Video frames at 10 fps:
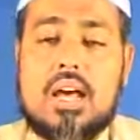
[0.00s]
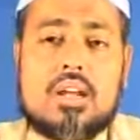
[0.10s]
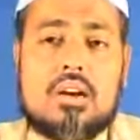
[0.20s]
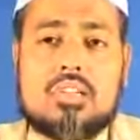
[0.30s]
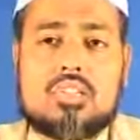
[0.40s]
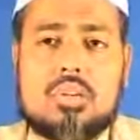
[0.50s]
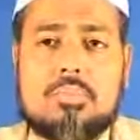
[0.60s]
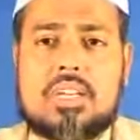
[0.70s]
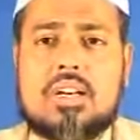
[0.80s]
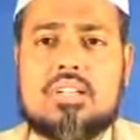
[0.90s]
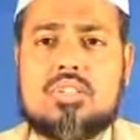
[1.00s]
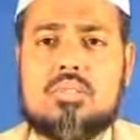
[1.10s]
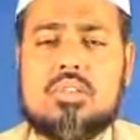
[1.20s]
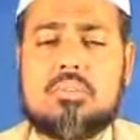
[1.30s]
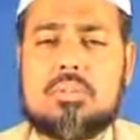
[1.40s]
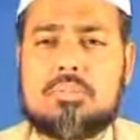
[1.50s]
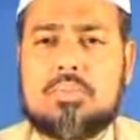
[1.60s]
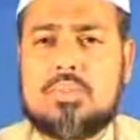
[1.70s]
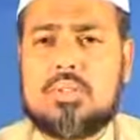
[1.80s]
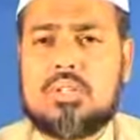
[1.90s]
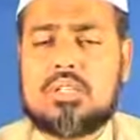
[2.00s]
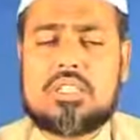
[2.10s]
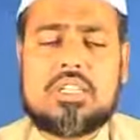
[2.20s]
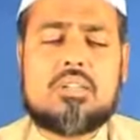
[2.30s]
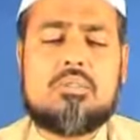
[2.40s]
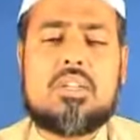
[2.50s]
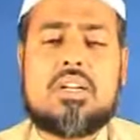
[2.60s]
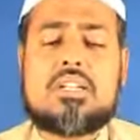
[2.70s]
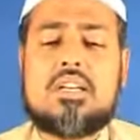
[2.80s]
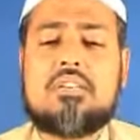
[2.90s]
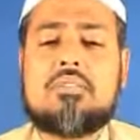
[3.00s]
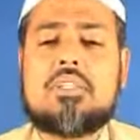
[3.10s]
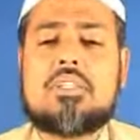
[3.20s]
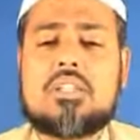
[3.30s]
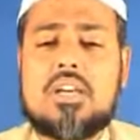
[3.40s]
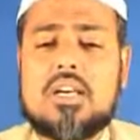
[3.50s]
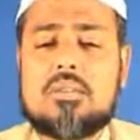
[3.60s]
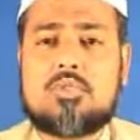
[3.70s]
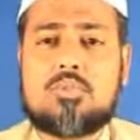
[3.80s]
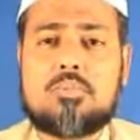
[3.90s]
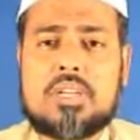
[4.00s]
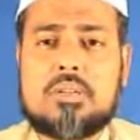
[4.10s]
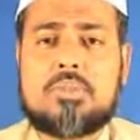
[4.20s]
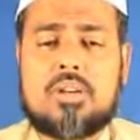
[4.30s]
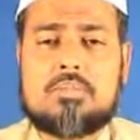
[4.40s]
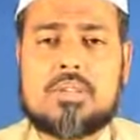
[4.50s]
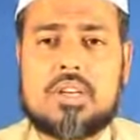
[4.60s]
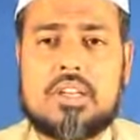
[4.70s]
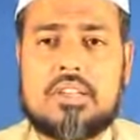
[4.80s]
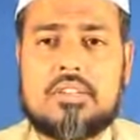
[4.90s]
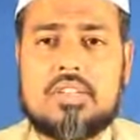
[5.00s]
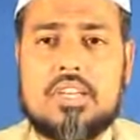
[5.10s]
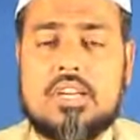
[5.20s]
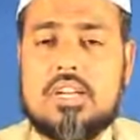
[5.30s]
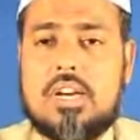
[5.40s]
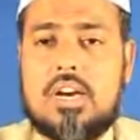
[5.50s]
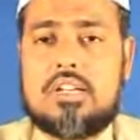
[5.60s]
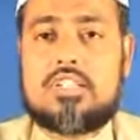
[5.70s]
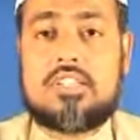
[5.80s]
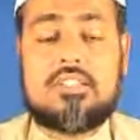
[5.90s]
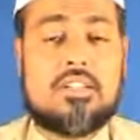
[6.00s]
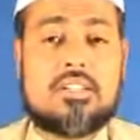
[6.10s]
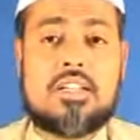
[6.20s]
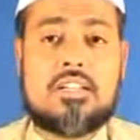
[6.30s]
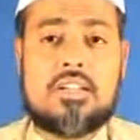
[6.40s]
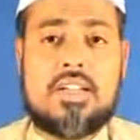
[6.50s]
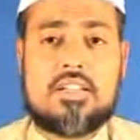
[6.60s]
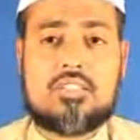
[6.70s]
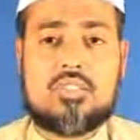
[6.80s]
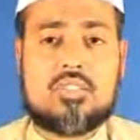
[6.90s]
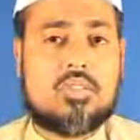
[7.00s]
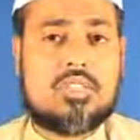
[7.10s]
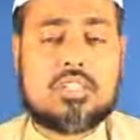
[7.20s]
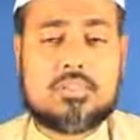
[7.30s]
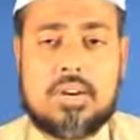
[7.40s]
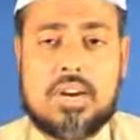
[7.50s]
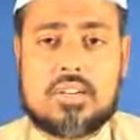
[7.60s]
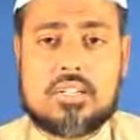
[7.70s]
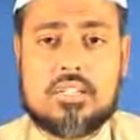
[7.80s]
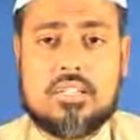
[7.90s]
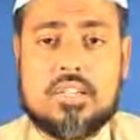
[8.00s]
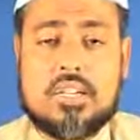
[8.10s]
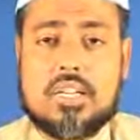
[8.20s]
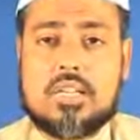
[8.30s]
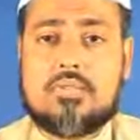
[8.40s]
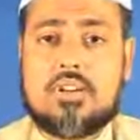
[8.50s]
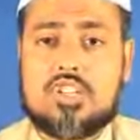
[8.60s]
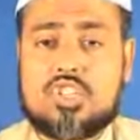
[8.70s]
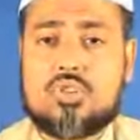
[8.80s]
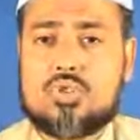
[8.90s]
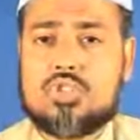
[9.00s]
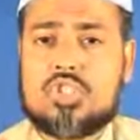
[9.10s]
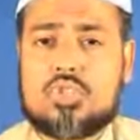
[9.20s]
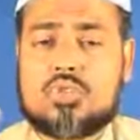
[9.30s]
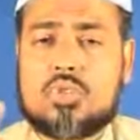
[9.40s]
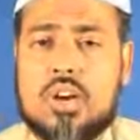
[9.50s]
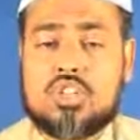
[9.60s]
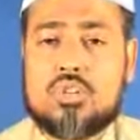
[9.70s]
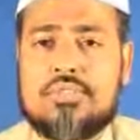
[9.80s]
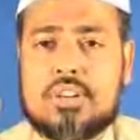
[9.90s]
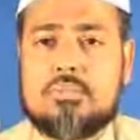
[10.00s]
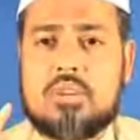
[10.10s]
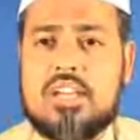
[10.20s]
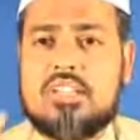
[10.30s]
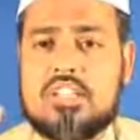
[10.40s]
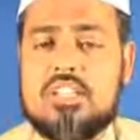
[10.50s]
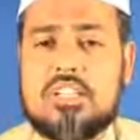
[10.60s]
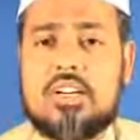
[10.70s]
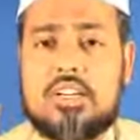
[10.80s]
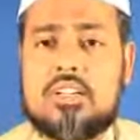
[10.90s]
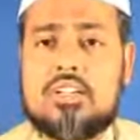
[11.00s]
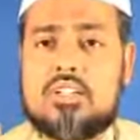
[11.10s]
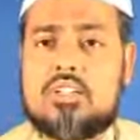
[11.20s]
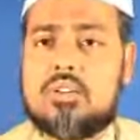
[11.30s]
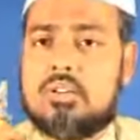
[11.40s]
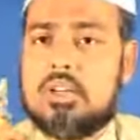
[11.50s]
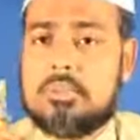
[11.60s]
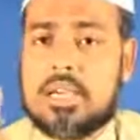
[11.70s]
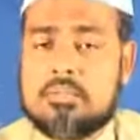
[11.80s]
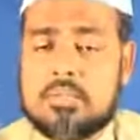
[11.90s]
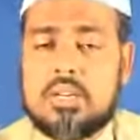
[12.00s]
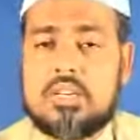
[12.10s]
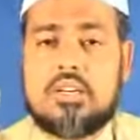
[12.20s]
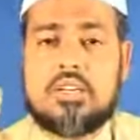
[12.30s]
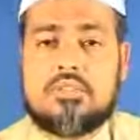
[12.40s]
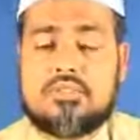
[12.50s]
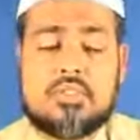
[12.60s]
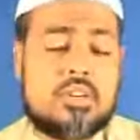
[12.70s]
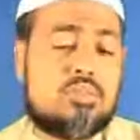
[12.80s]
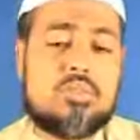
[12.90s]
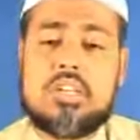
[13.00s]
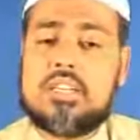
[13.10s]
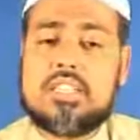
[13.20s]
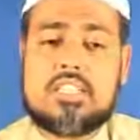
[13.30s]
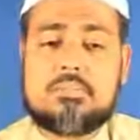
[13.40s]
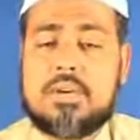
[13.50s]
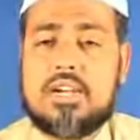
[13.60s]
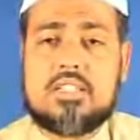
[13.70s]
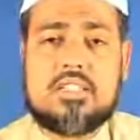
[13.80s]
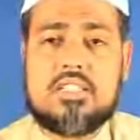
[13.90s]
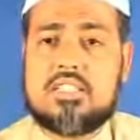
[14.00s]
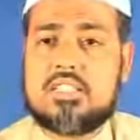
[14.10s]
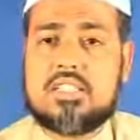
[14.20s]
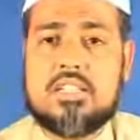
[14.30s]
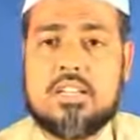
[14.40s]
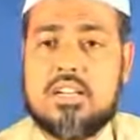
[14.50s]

And also because you will be poor, then you will not have even time to pray properly. And shaitan can relax. So he's smart. He wants to destroy you from right here. So remember, if you are doing these bad things,